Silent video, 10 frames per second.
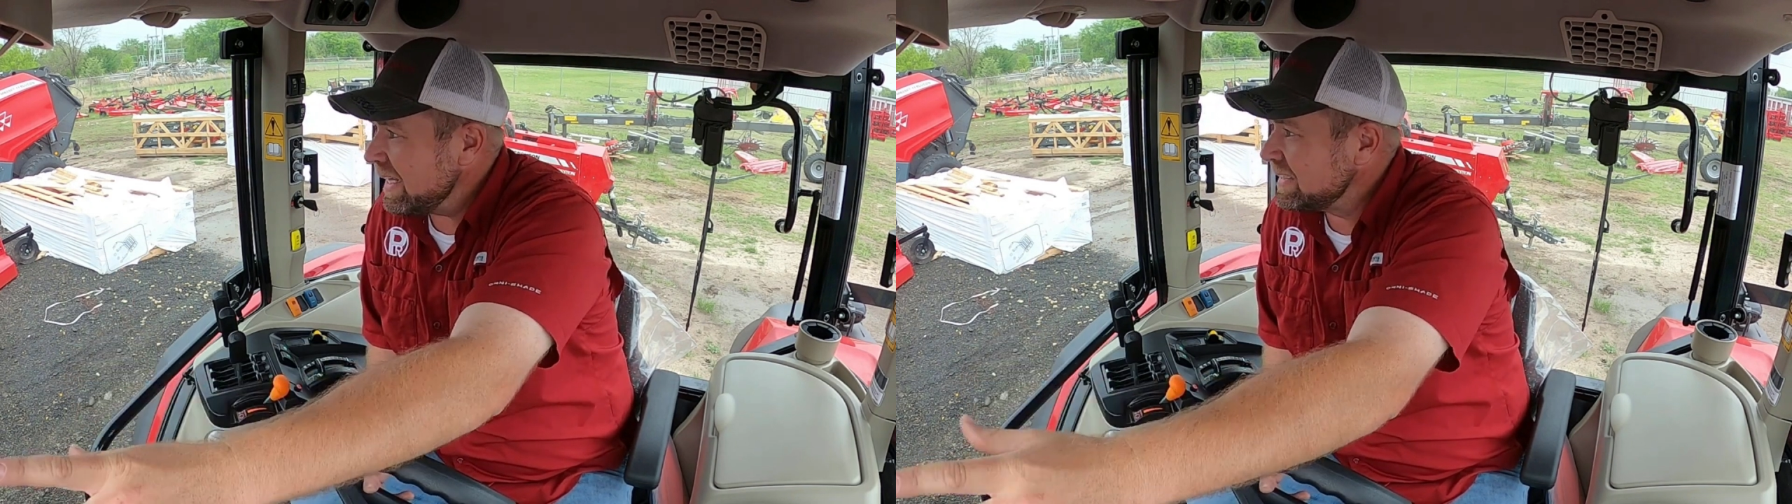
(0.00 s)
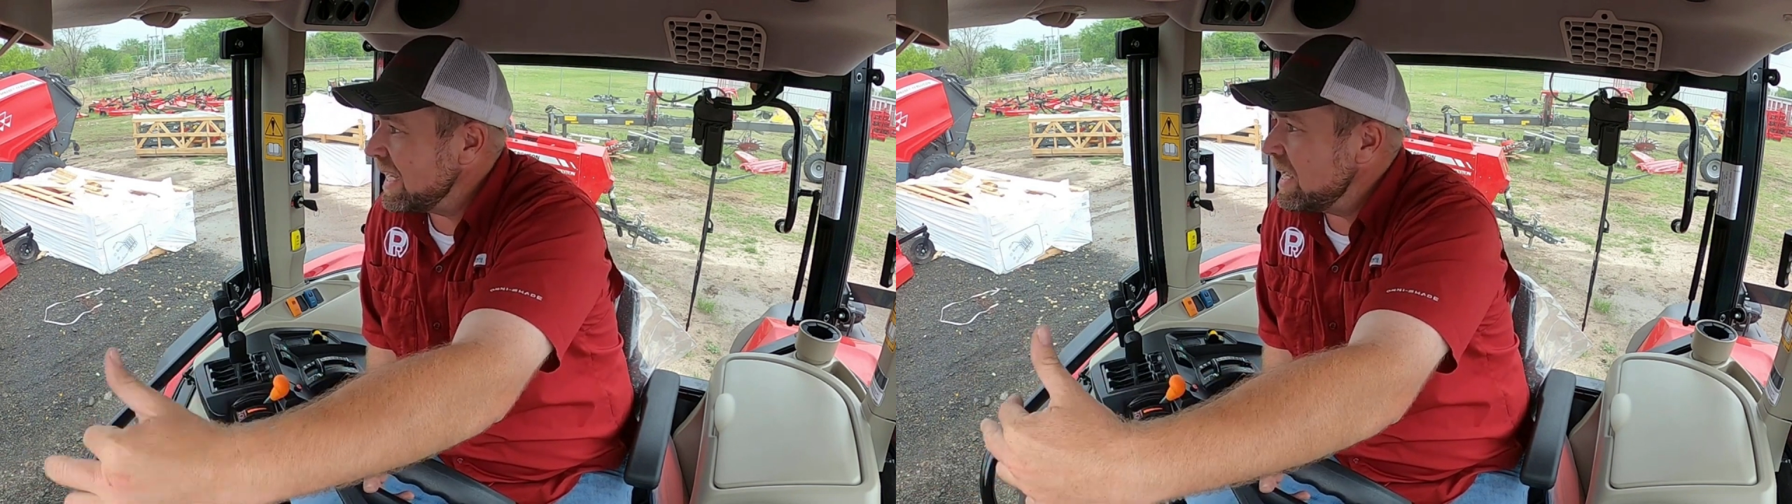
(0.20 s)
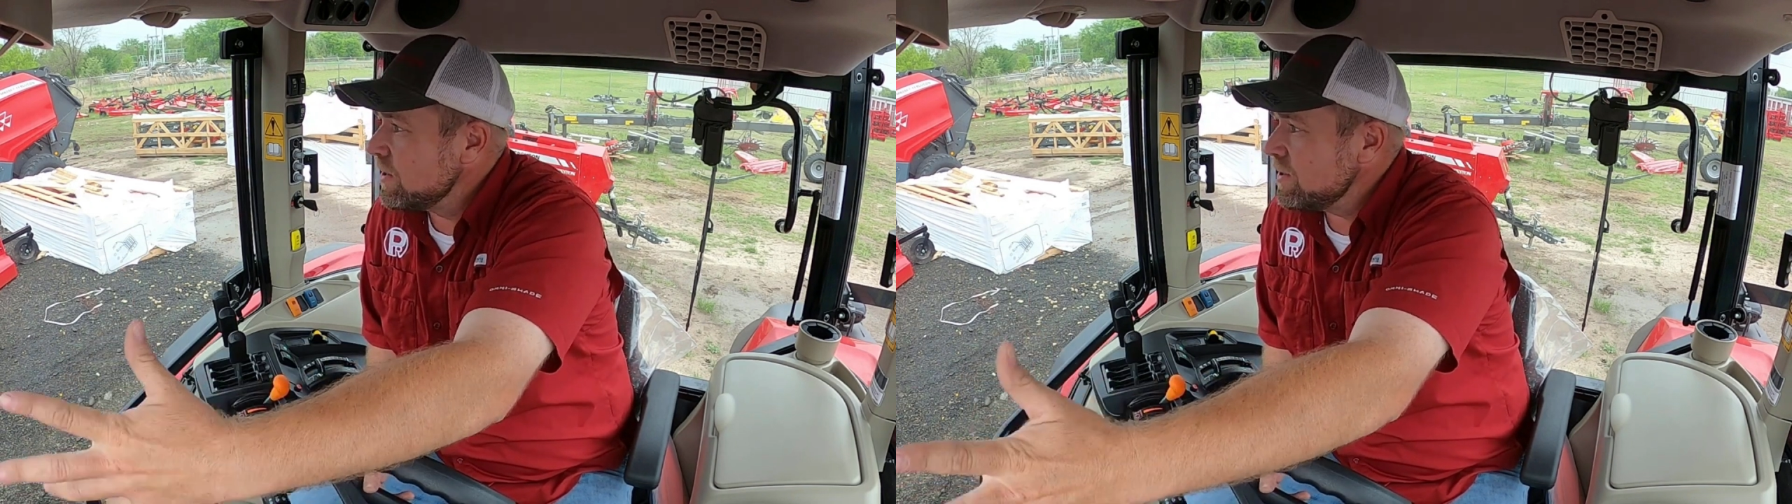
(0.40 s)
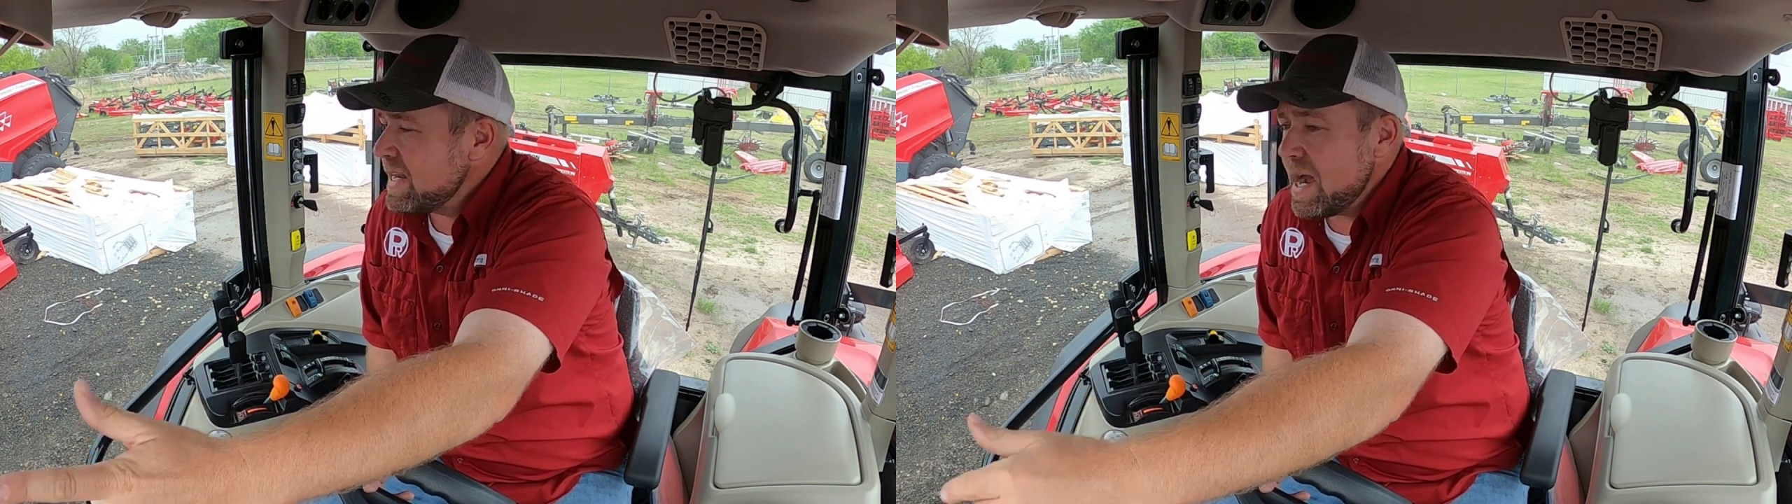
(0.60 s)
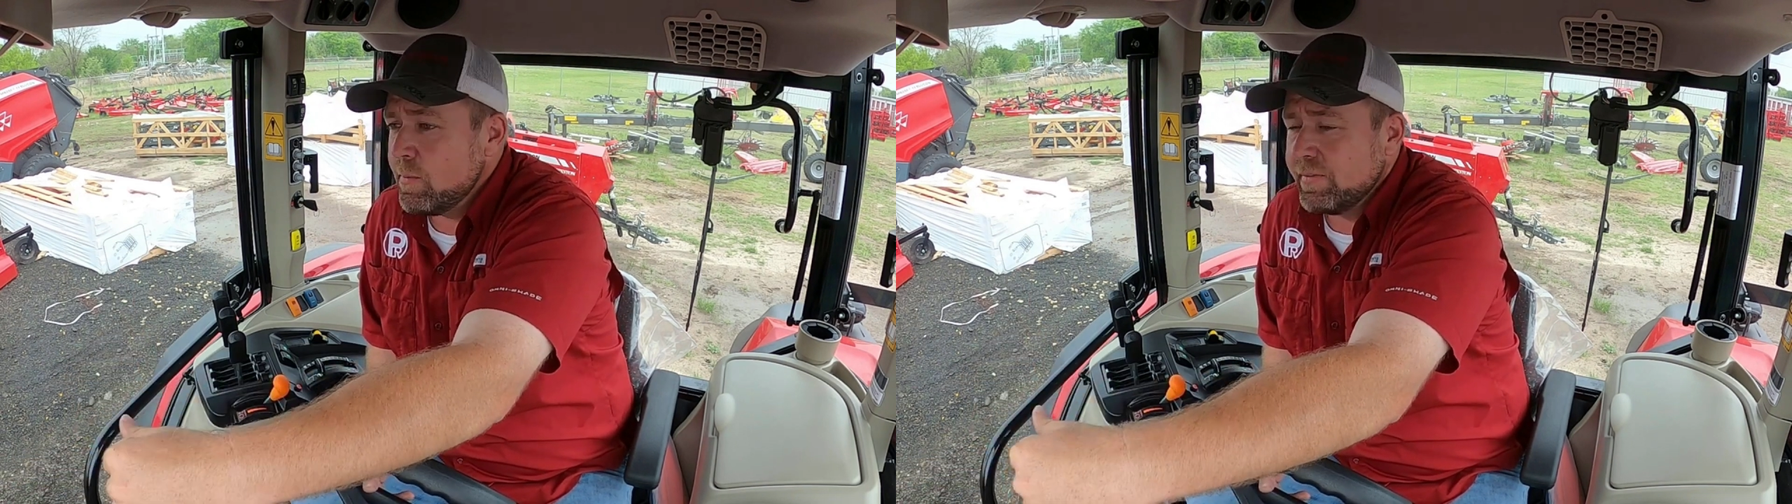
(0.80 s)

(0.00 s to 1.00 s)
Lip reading: got, like I say, other than that,